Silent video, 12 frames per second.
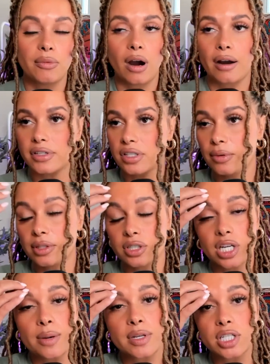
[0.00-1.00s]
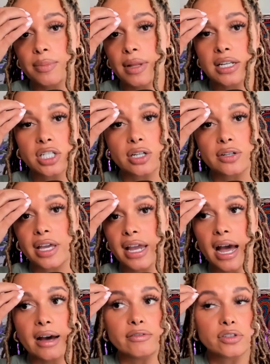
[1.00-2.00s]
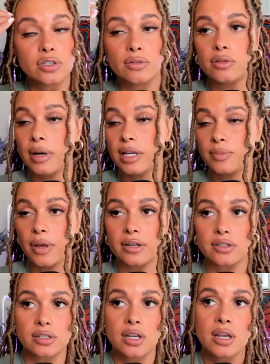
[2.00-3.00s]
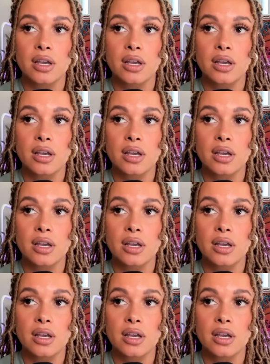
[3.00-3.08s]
obviously won the championship last year. They have 2 of the best players